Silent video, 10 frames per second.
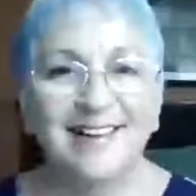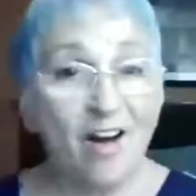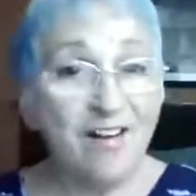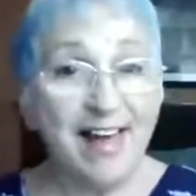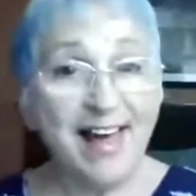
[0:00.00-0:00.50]

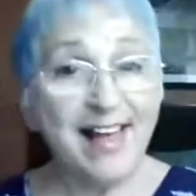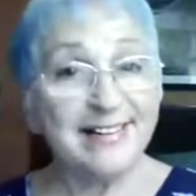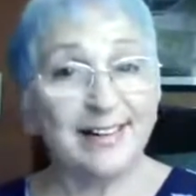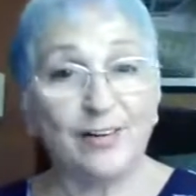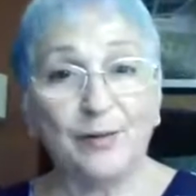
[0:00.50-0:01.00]
Okay,
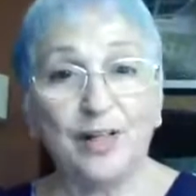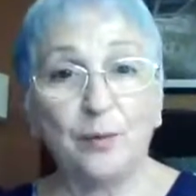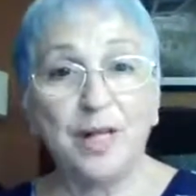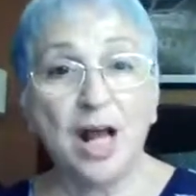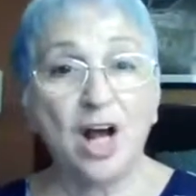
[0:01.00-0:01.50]
so
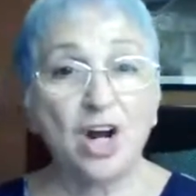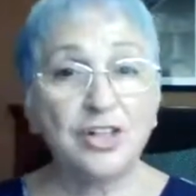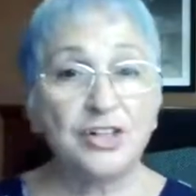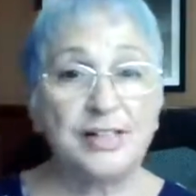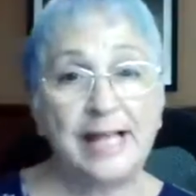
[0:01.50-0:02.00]
here we
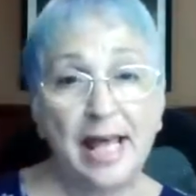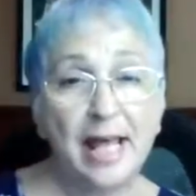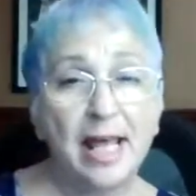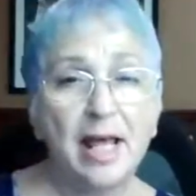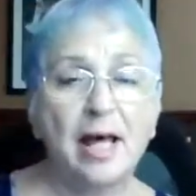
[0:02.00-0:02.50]
are
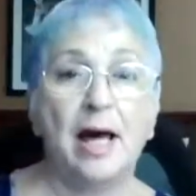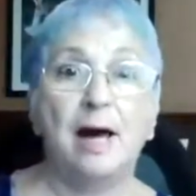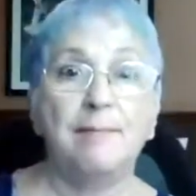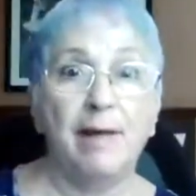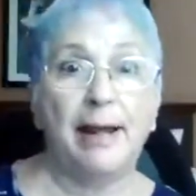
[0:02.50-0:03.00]
today,
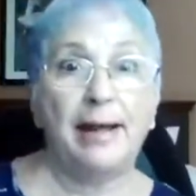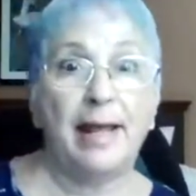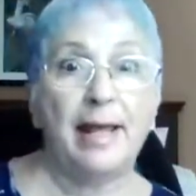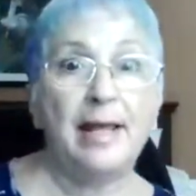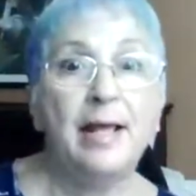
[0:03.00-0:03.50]

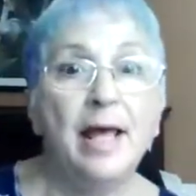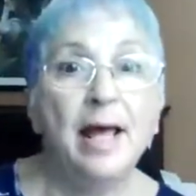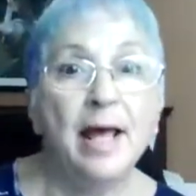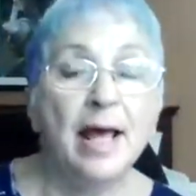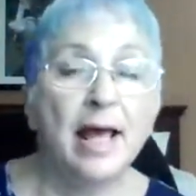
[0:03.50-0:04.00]
Monday,
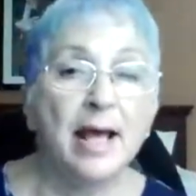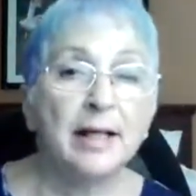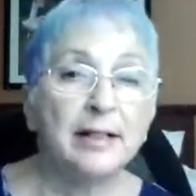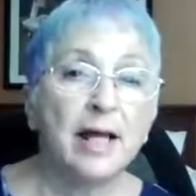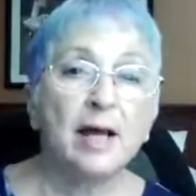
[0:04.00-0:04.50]

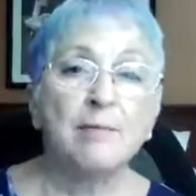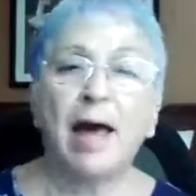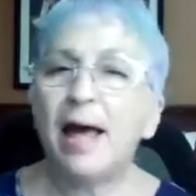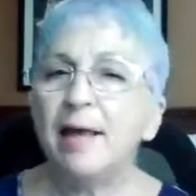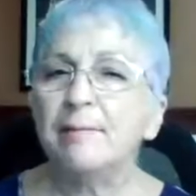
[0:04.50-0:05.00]
and
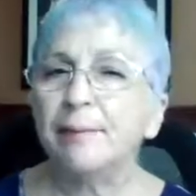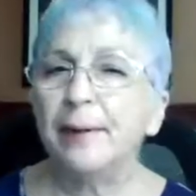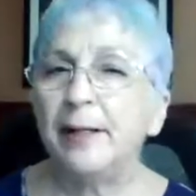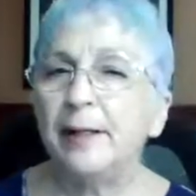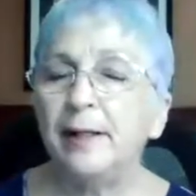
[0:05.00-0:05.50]
I am
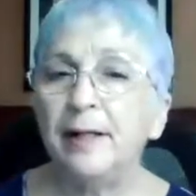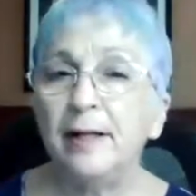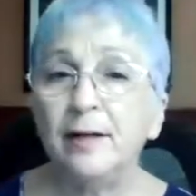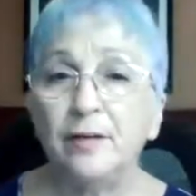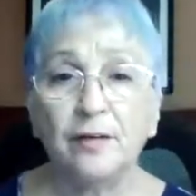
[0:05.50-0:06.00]
planning to
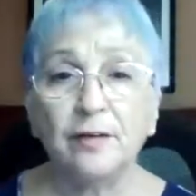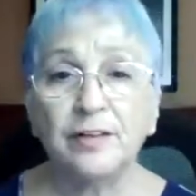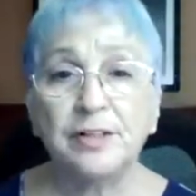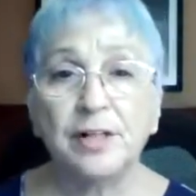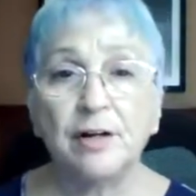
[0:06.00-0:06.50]
get an
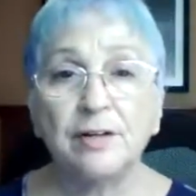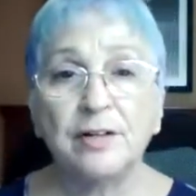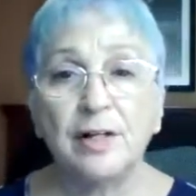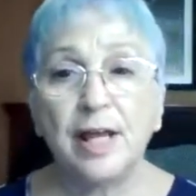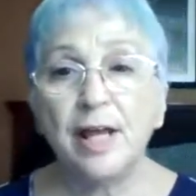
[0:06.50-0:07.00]
early start
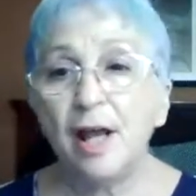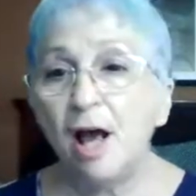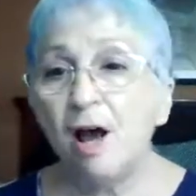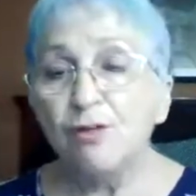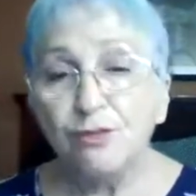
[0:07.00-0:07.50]
today
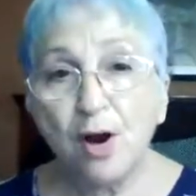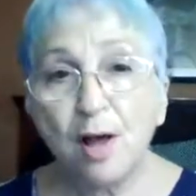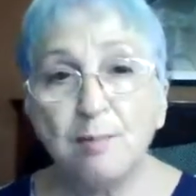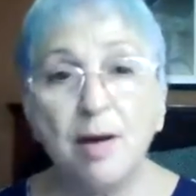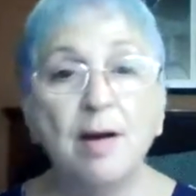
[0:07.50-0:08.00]

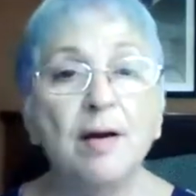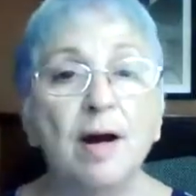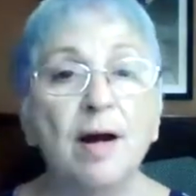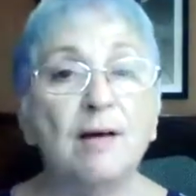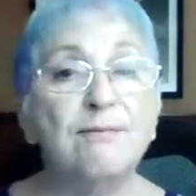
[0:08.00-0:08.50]
from
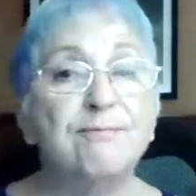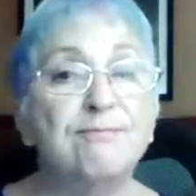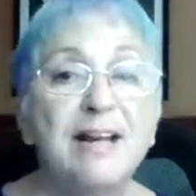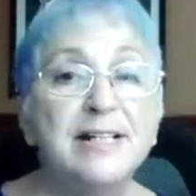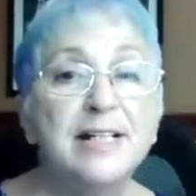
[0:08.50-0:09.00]

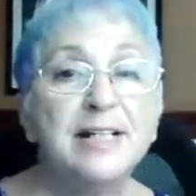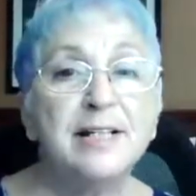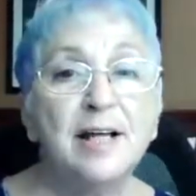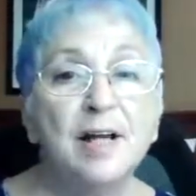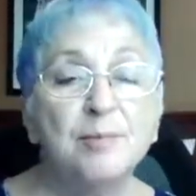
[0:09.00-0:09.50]

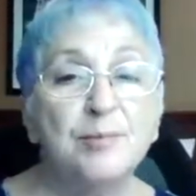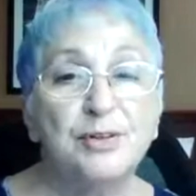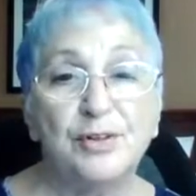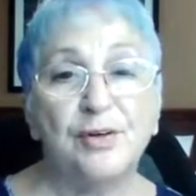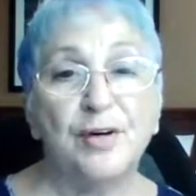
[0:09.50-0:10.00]
Fenton,
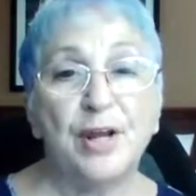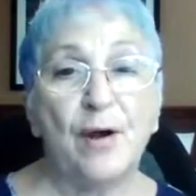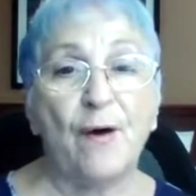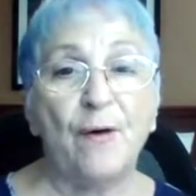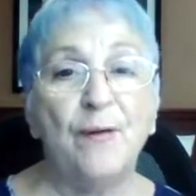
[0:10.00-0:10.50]
Missouri,
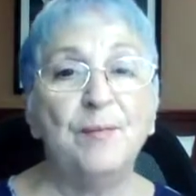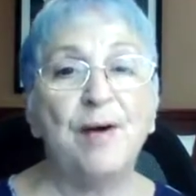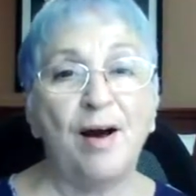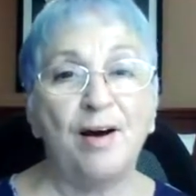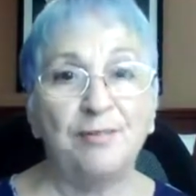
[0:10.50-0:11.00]
home
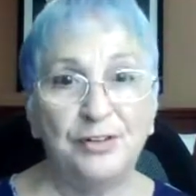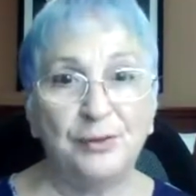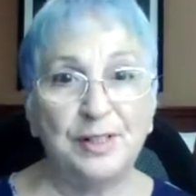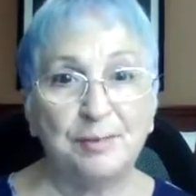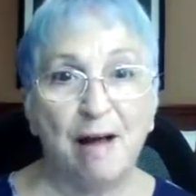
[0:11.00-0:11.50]
of
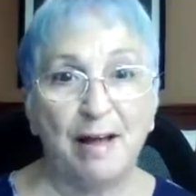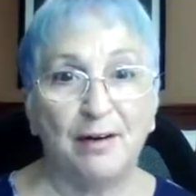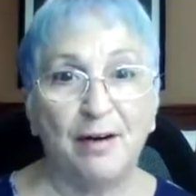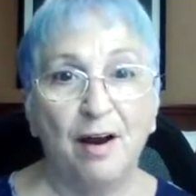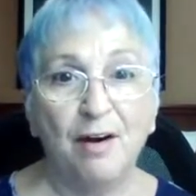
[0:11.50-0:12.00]
Joyce
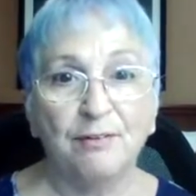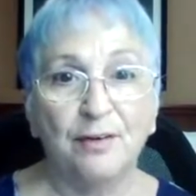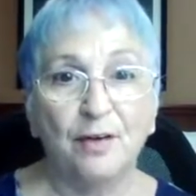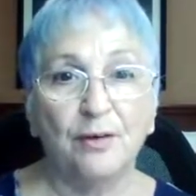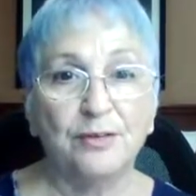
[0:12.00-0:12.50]
Meyer.
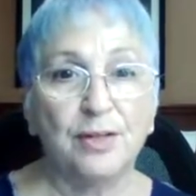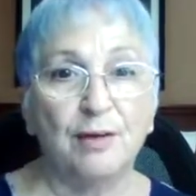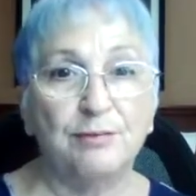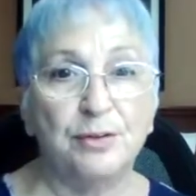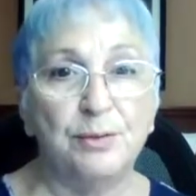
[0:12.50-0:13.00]
For those
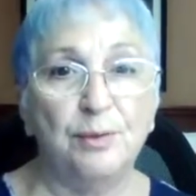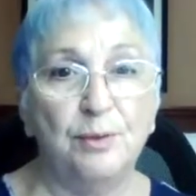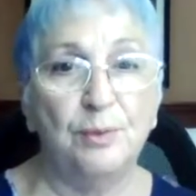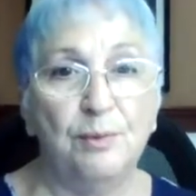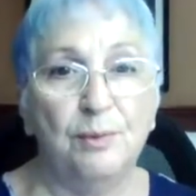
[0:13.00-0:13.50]
of you
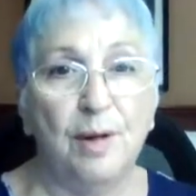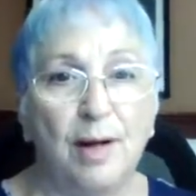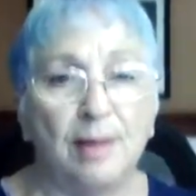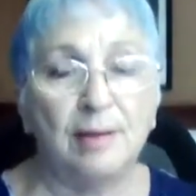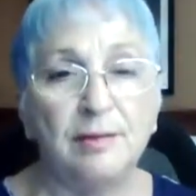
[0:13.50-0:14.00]
who
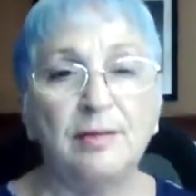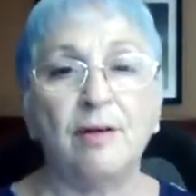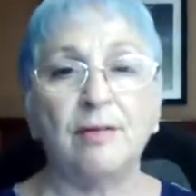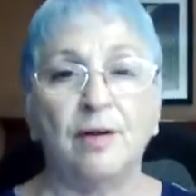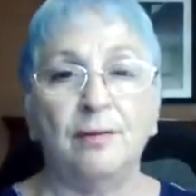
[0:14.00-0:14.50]

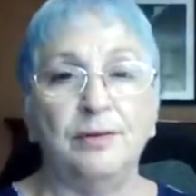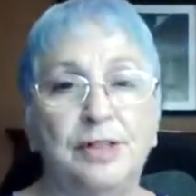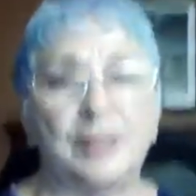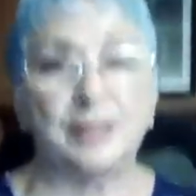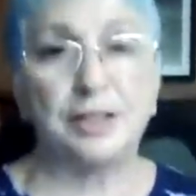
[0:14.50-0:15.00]
don't know who
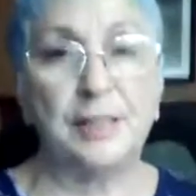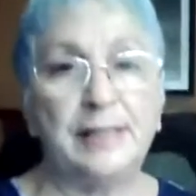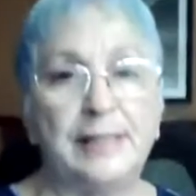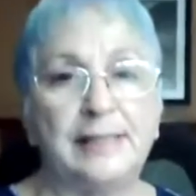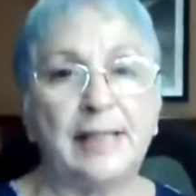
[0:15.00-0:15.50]
she
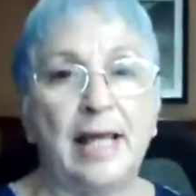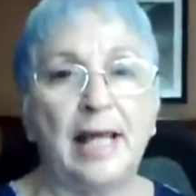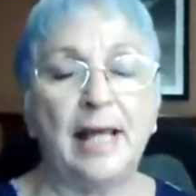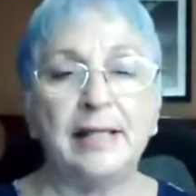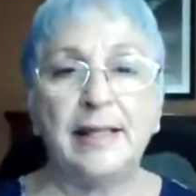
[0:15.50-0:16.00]
is
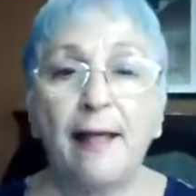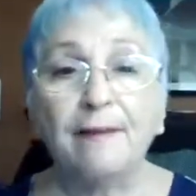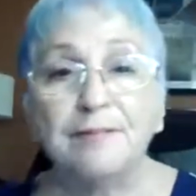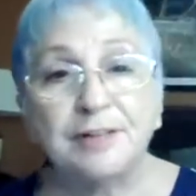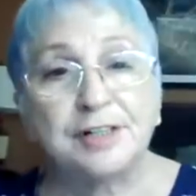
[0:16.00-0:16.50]
a
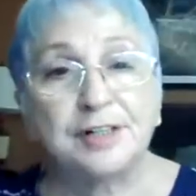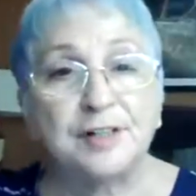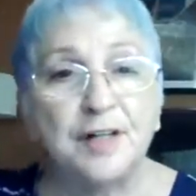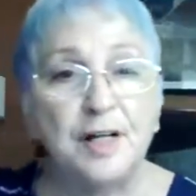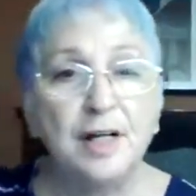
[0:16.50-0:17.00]

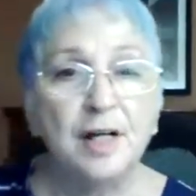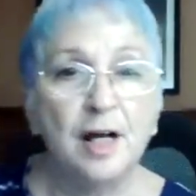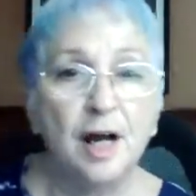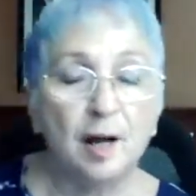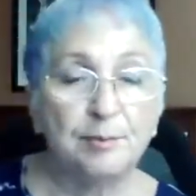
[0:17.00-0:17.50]
television
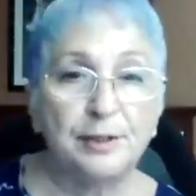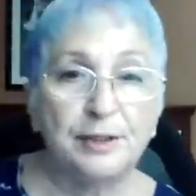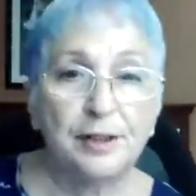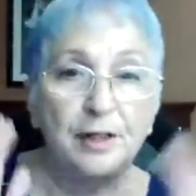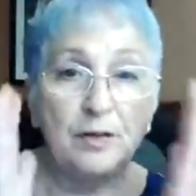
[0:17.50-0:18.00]

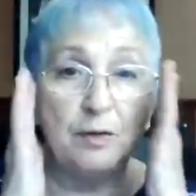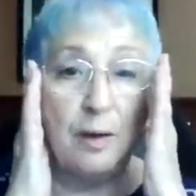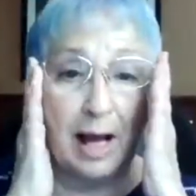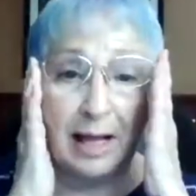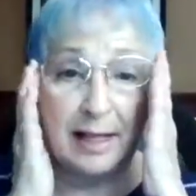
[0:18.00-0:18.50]
preacher who
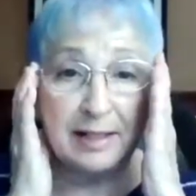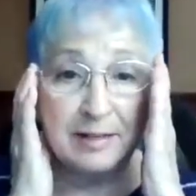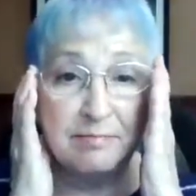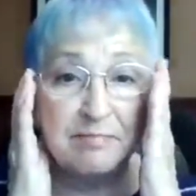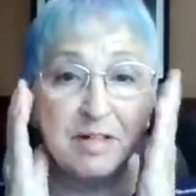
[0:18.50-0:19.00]

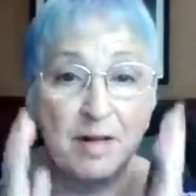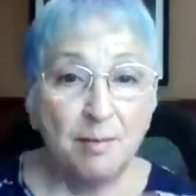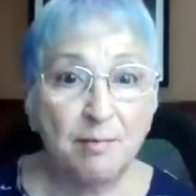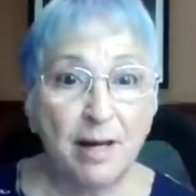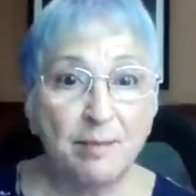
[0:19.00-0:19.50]
I
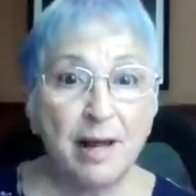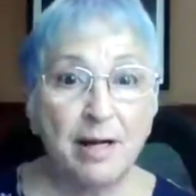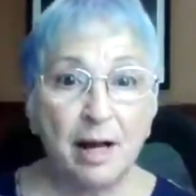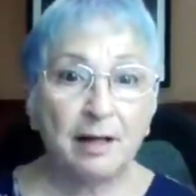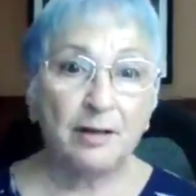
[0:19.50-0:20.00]
may or may
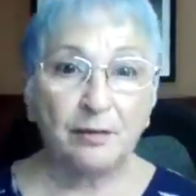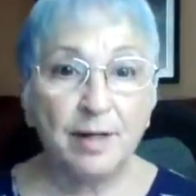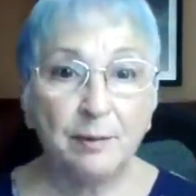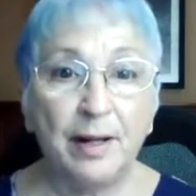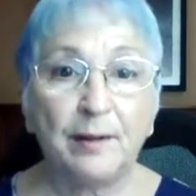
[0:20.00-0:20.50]
not
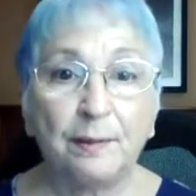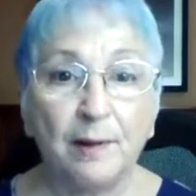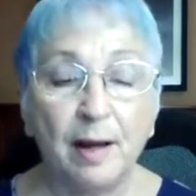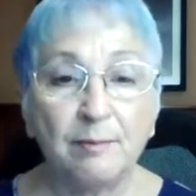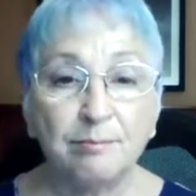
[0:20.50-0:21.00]
agree with,
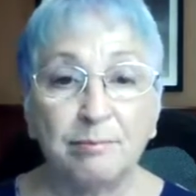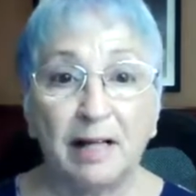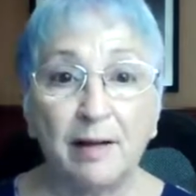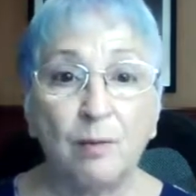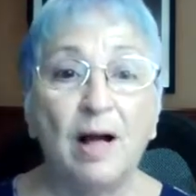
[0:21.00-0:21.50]

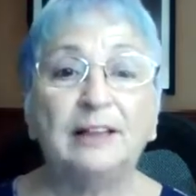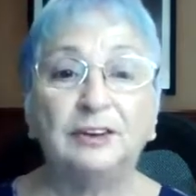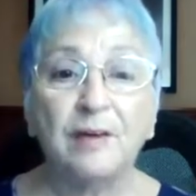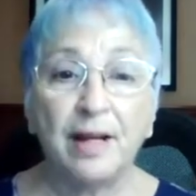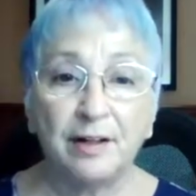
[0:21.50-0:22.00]
but I
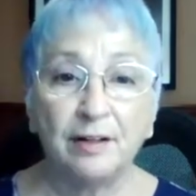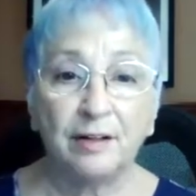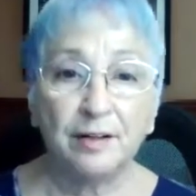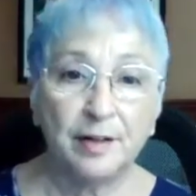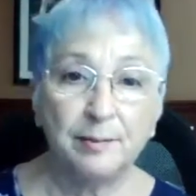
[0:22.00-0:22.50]
watch
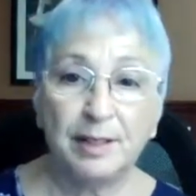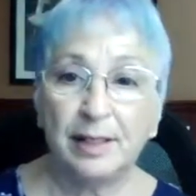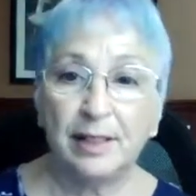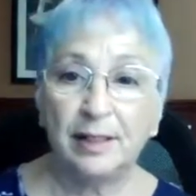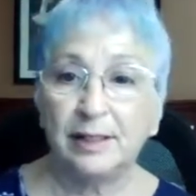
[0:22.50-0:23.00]
regularly
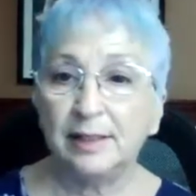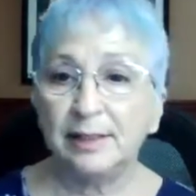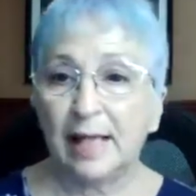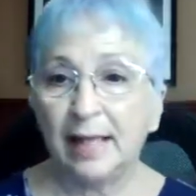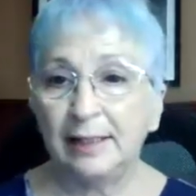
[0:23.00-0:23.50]

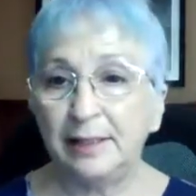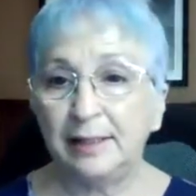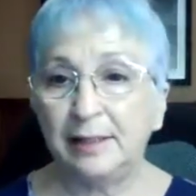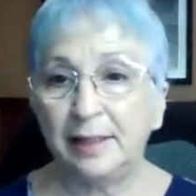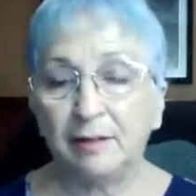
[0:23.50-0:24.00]
because I
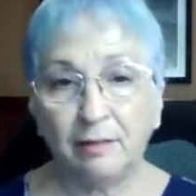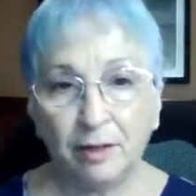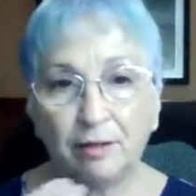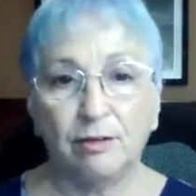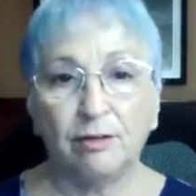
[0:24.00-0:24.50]
need to get a
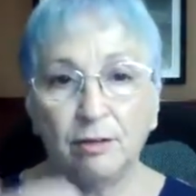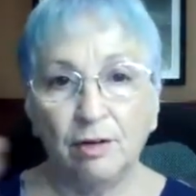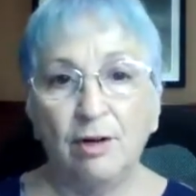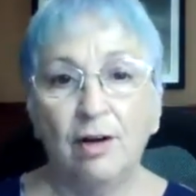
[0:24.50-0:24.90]
little,